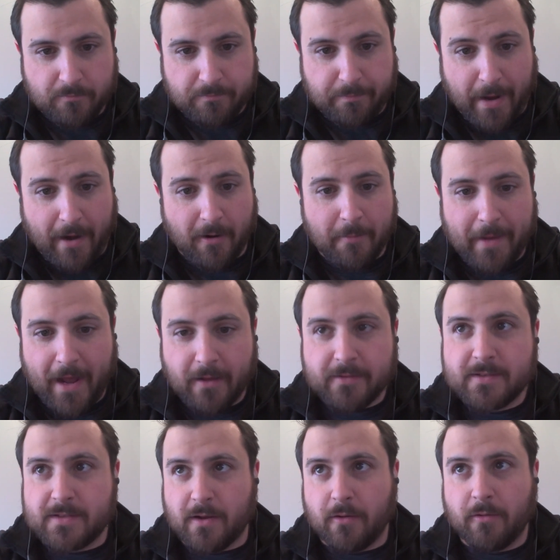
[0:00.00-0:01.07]

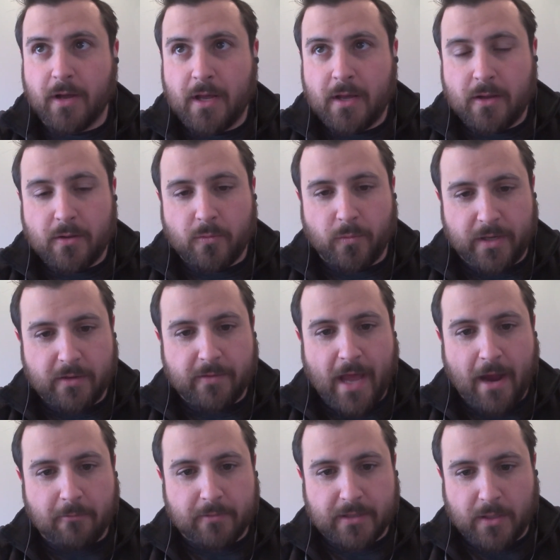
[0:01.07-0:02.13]
paramount. So we do
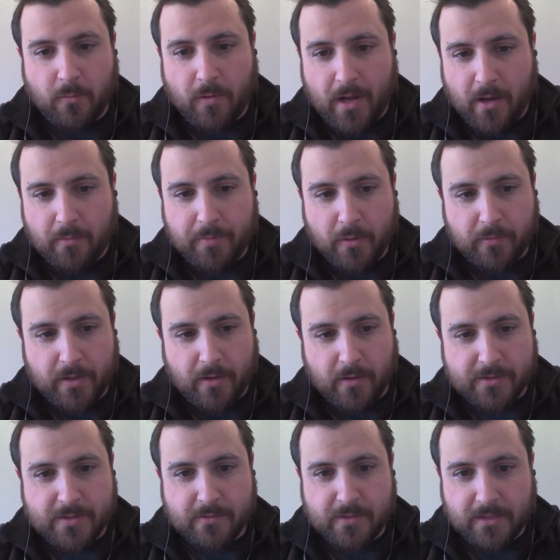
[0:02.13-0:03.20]
that really well, but we
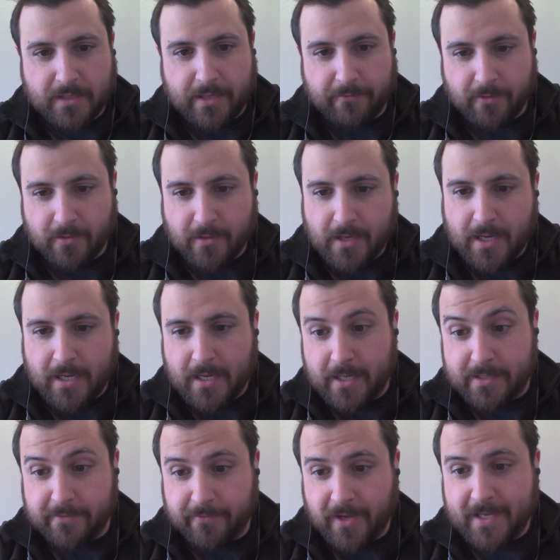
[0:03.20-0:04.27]
also deliver a
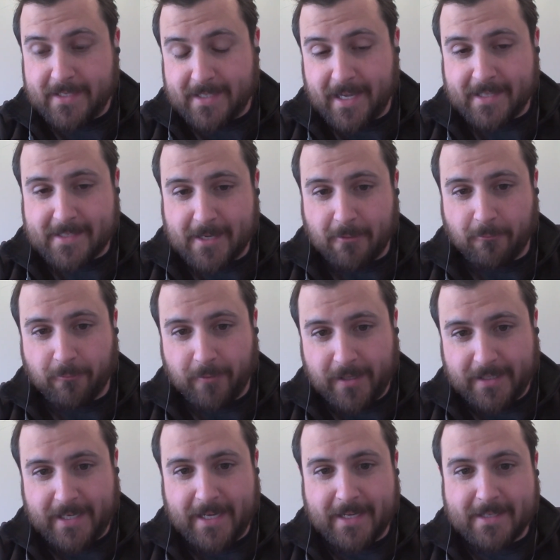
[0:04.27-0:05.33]
device that's a
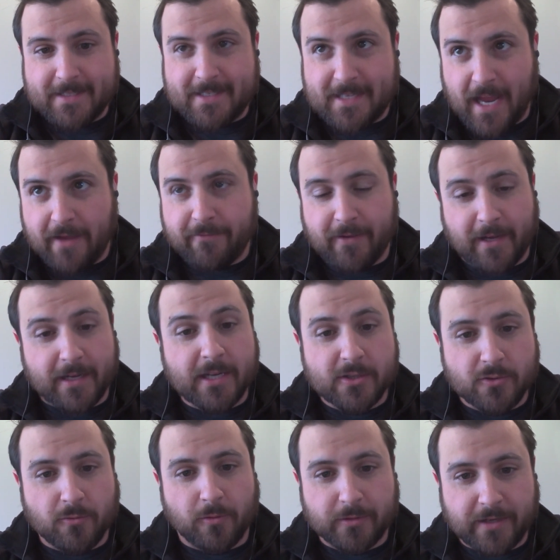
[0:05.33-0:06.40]
really safe and
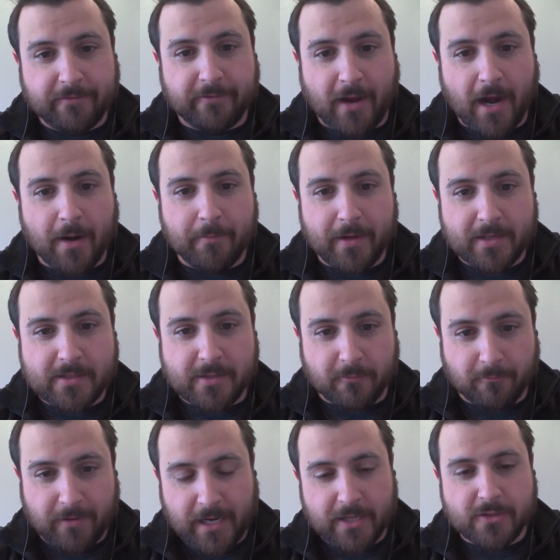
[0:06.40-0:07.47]
controlled environment to
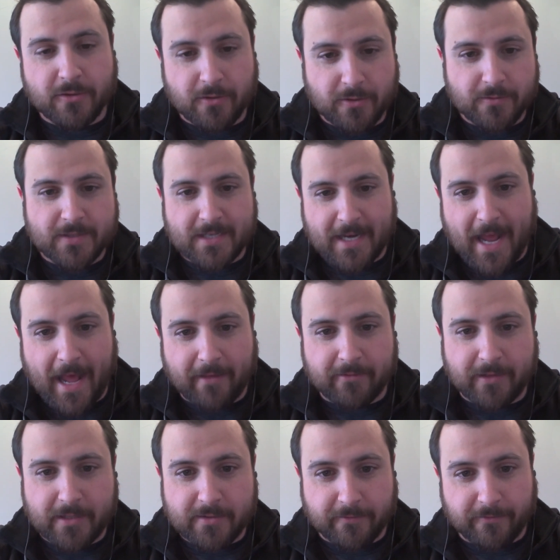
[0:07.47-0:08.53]
reintroduce an
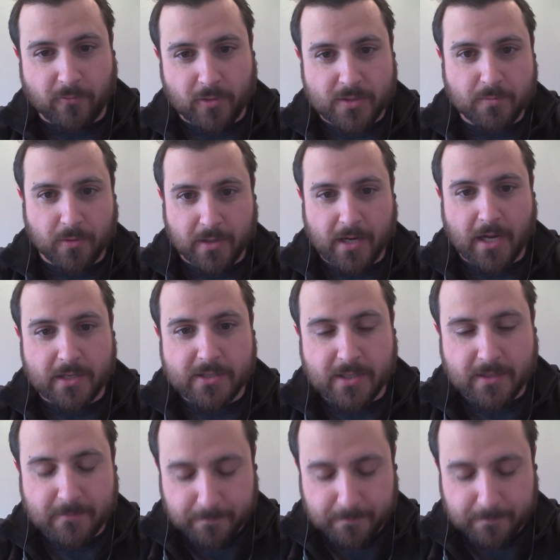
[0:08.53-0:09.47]
athlete to force production.